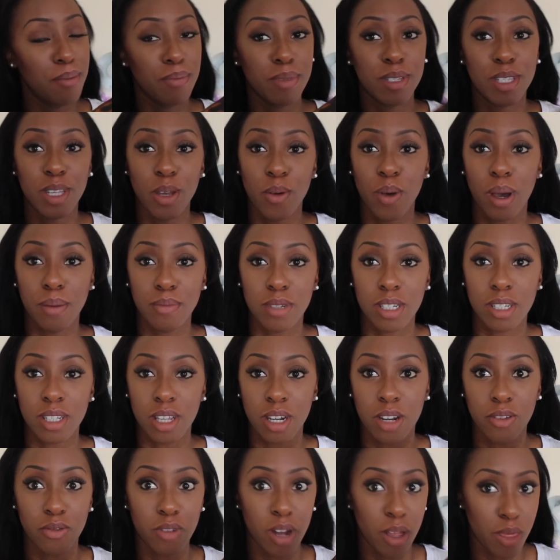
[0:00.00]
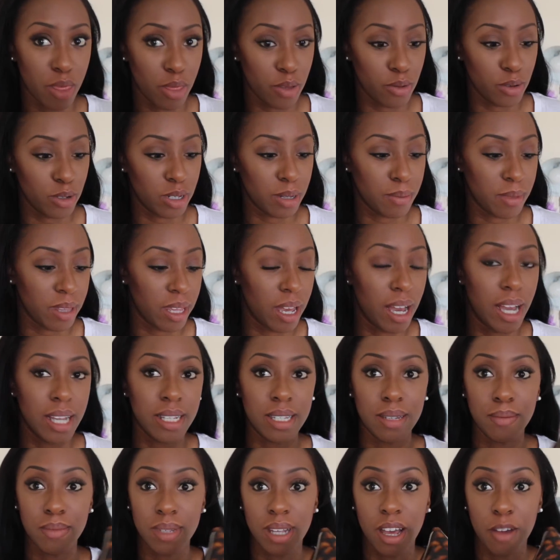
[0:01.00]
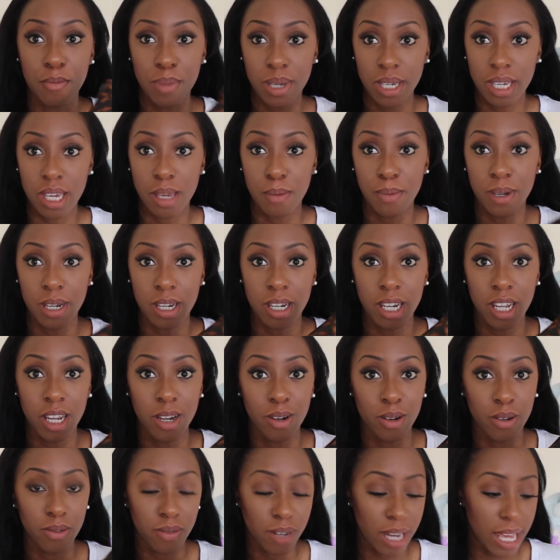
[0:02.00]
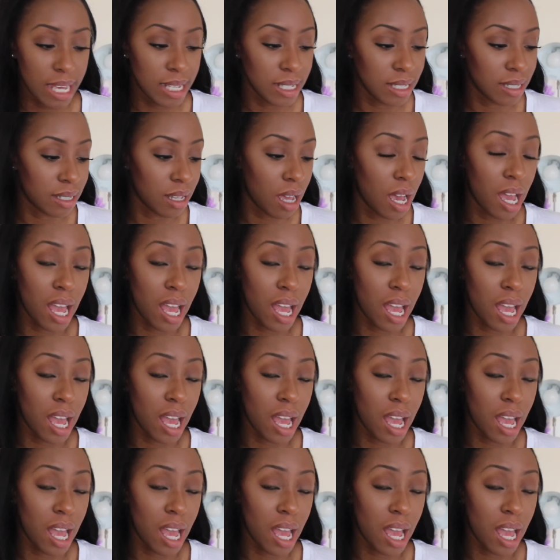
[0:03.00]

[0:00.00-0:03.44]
So I'm just going to run through some of the items that I've been keeping in here of late.